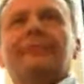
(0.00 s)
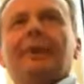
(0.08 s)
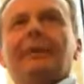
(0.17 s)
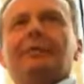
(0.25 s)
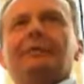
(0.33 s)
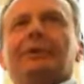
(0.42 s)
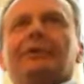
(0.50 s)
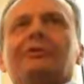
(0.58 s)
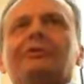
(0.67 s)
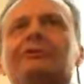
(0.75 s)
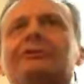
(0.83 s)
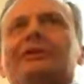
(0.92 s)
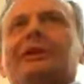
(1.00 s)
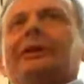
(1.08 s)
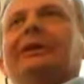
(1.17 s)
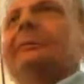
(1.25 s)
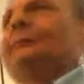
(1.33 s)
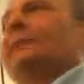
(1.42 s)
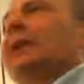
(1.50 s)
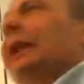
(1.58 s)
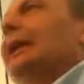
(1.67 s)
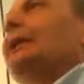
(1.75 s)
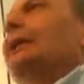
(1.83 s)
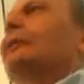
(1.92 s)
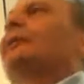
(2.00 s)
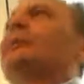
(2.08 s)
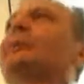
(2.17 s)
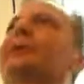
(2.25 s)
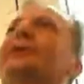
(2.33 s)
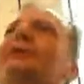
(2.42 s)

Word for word: you can use um, any alphabet